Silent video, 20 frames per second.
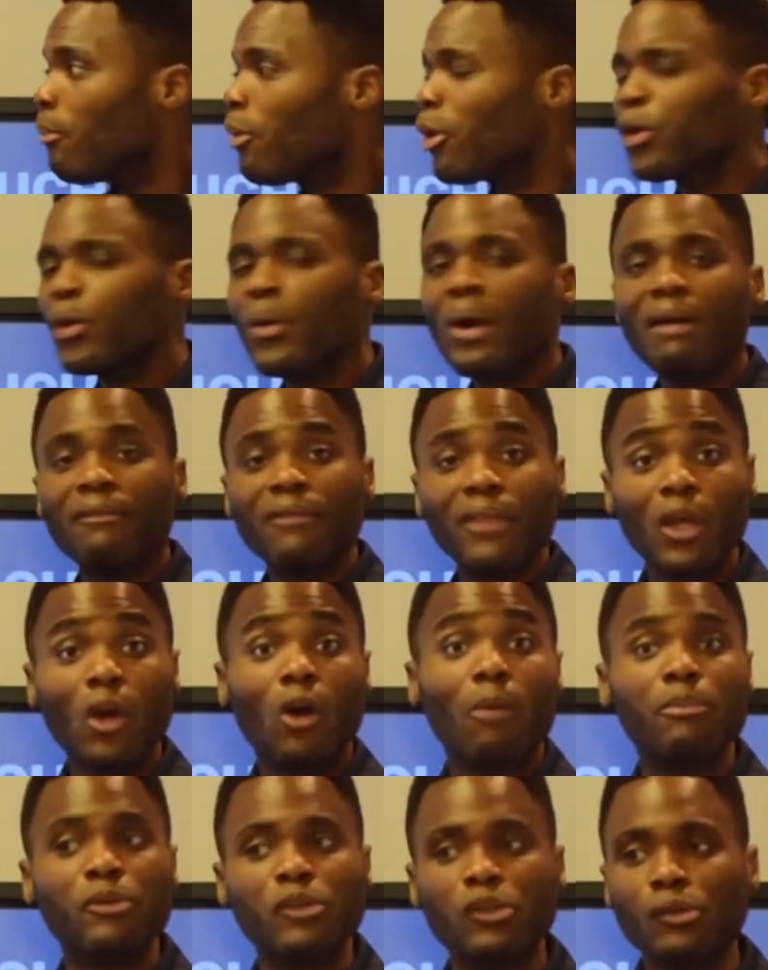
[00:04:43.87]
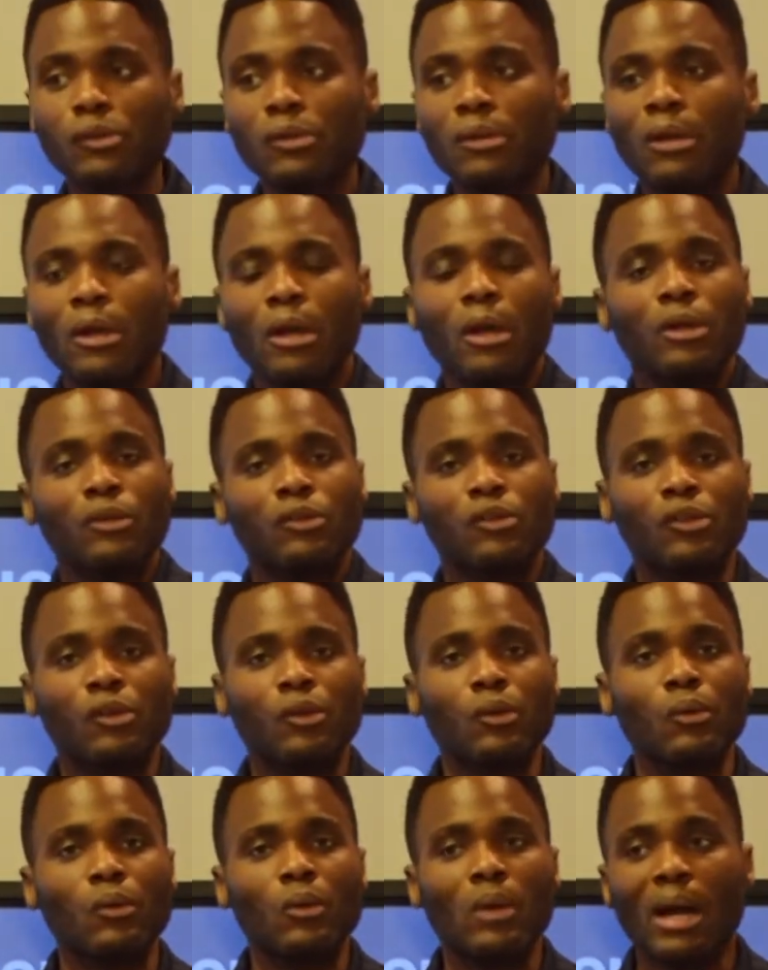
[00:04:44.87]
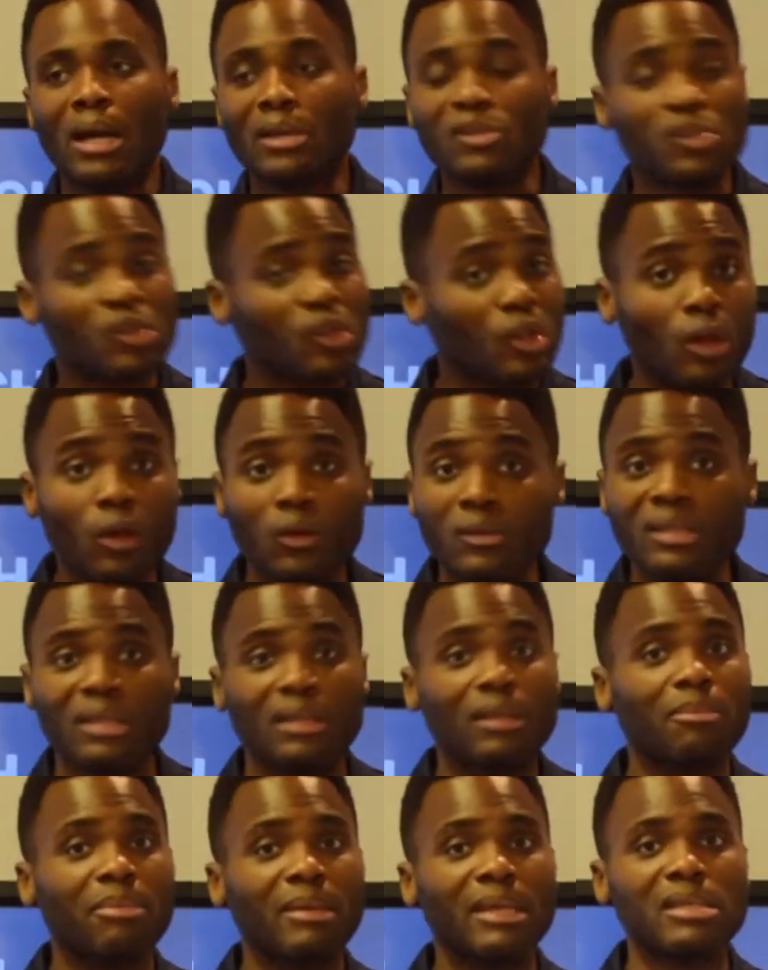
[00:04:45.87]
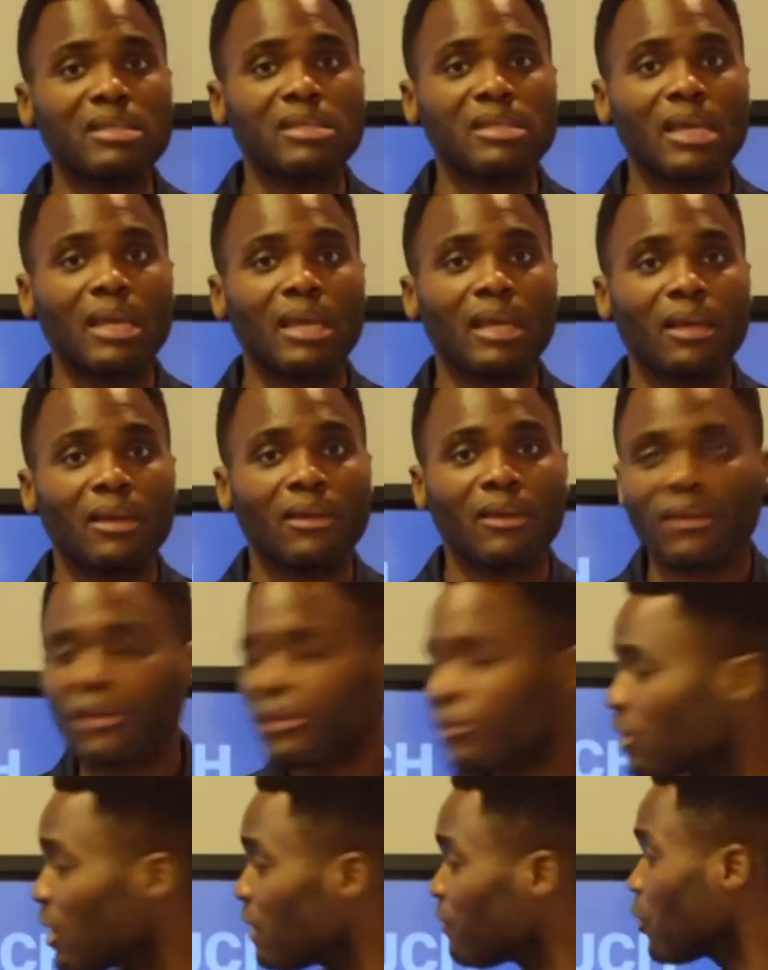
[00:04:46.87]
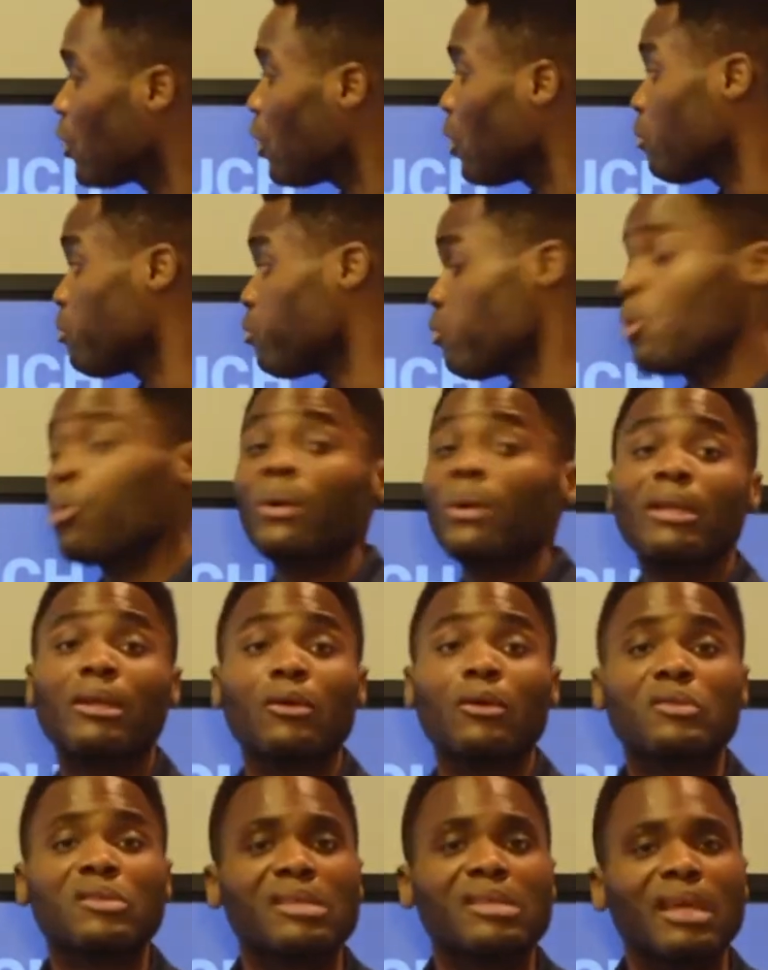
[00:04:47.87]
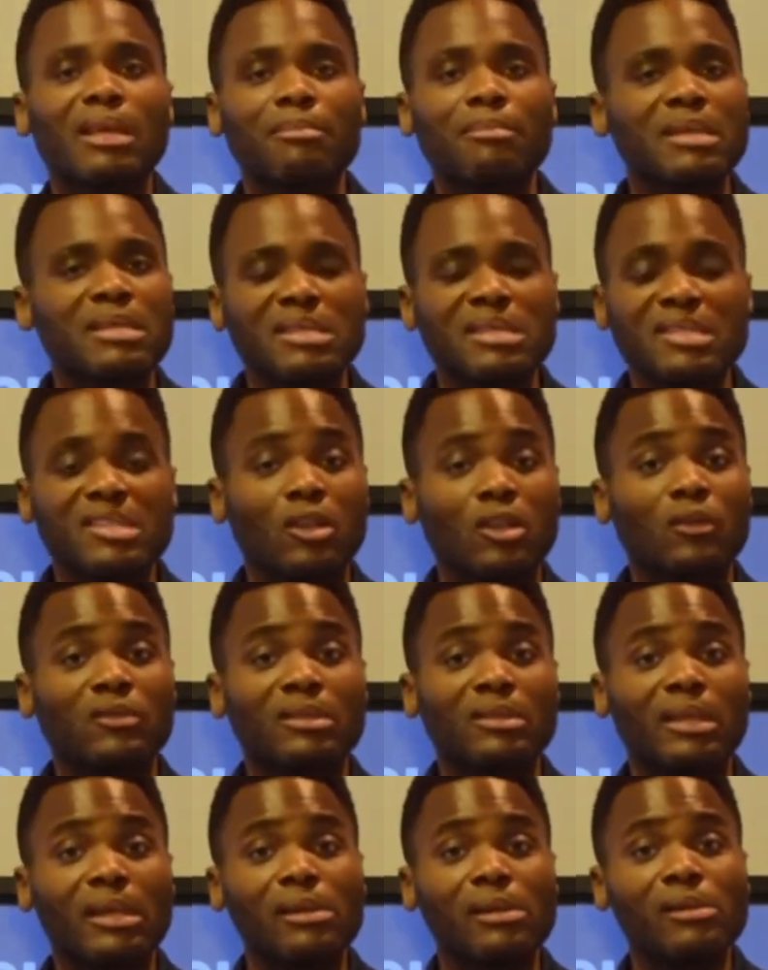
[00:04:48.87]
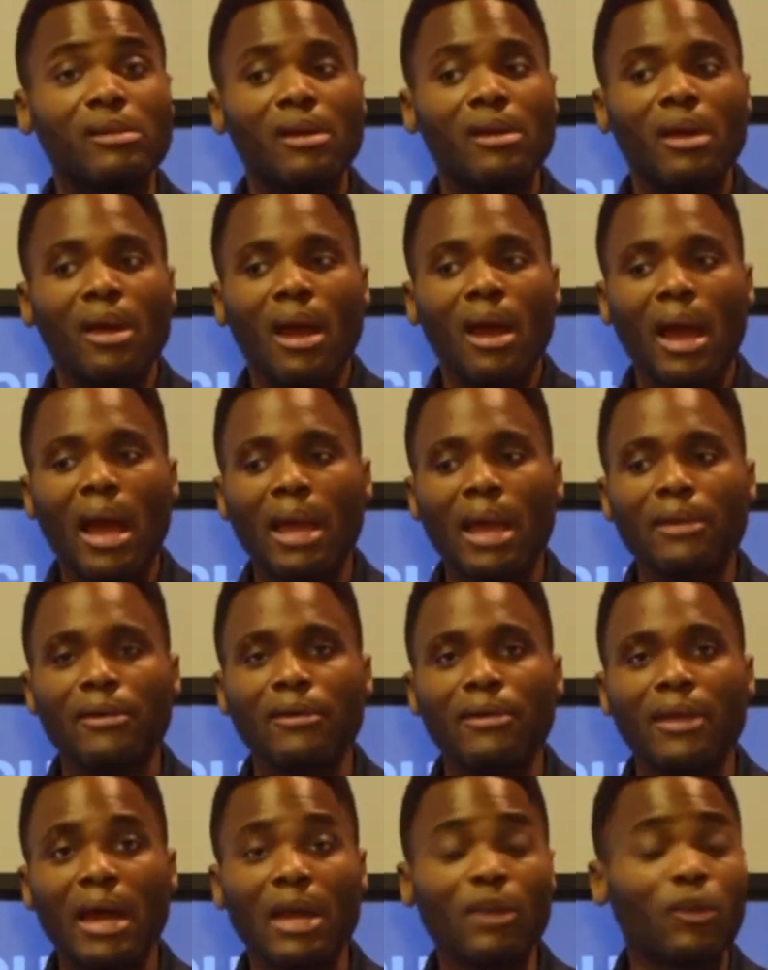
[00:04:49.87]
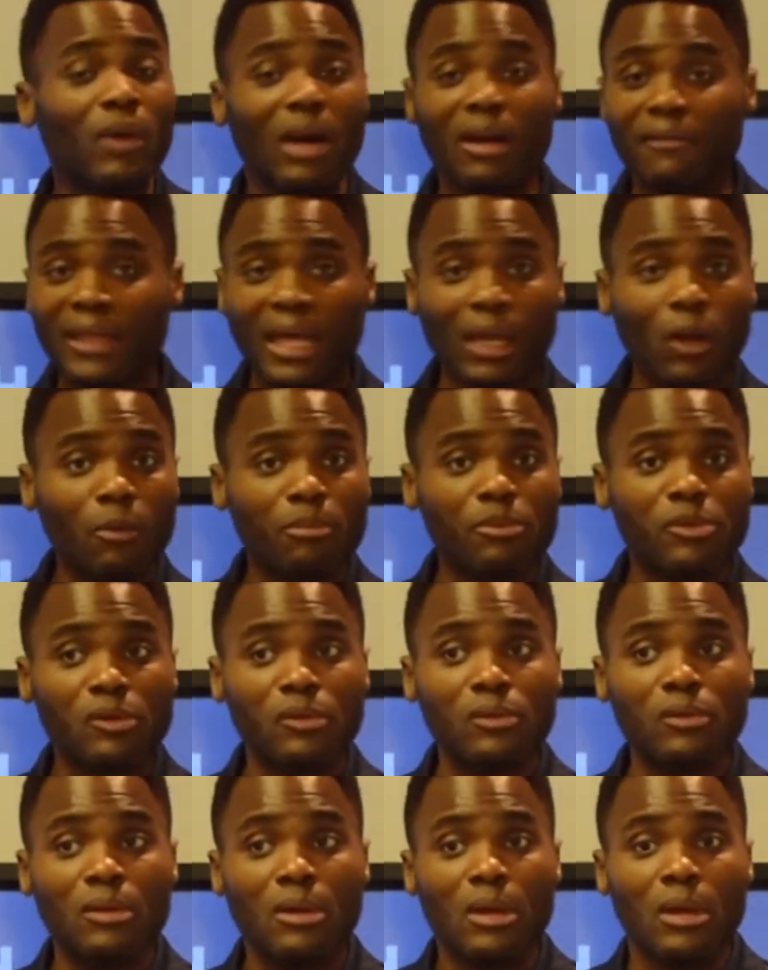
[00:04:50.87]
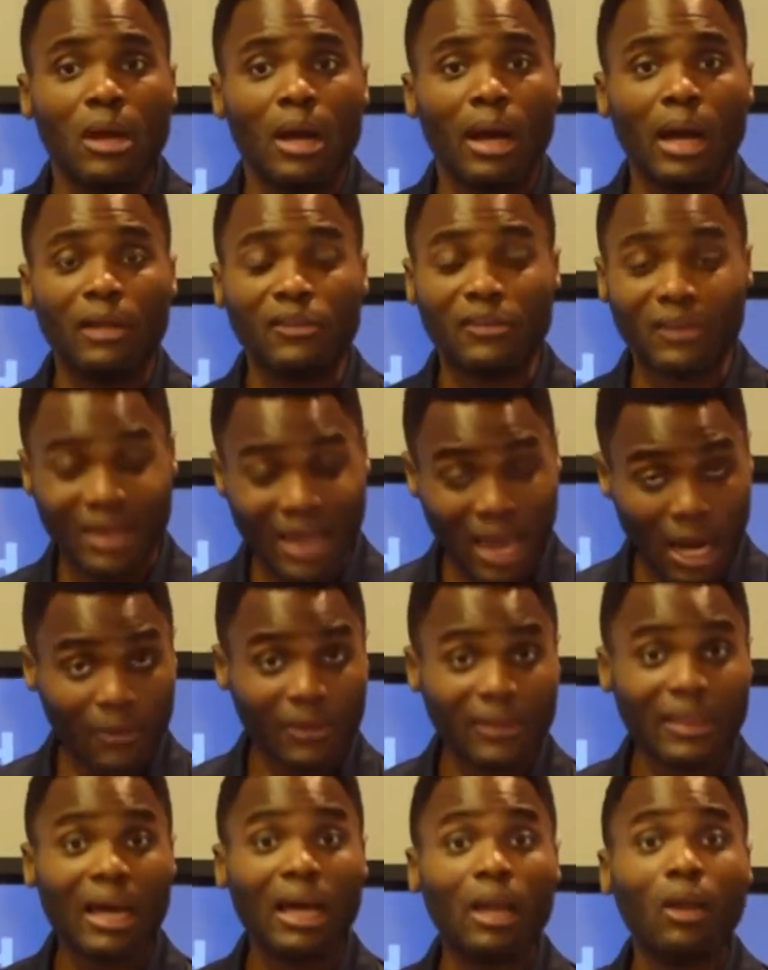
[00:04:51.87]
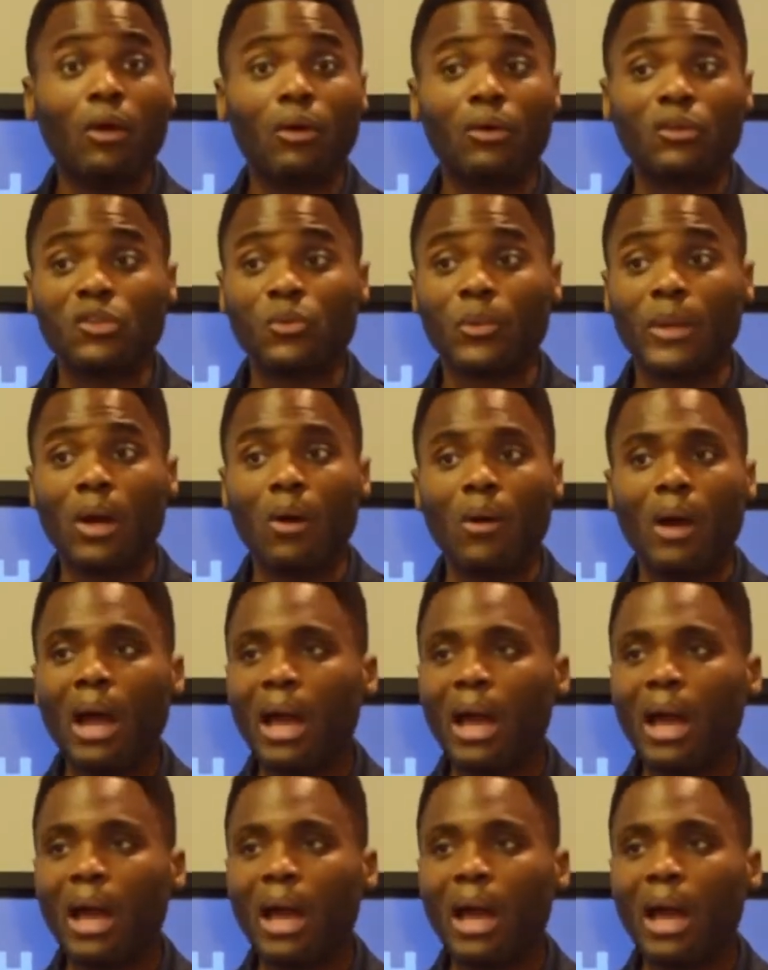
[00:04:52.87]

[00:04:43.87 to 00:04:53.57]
But you have the option to slot in a PC, because I've got a Windows 10 PC slotted in, and you have that option to carry that along as well.